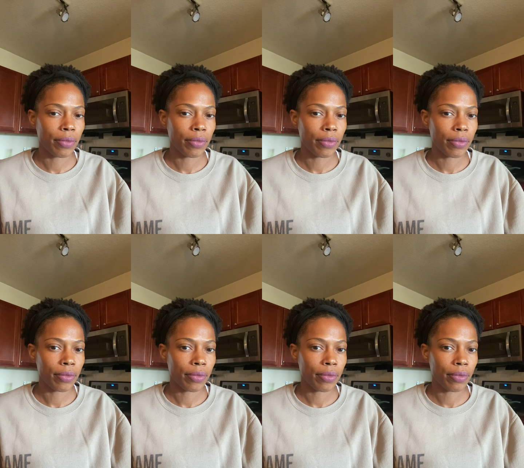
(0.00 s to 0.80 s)

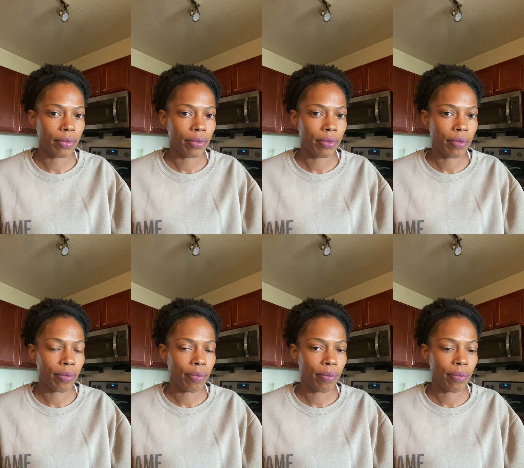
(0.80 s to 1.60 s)

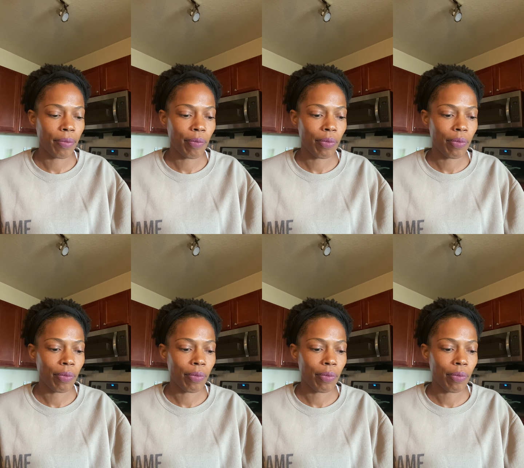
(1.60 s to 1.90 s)
No one is speaking in this clip.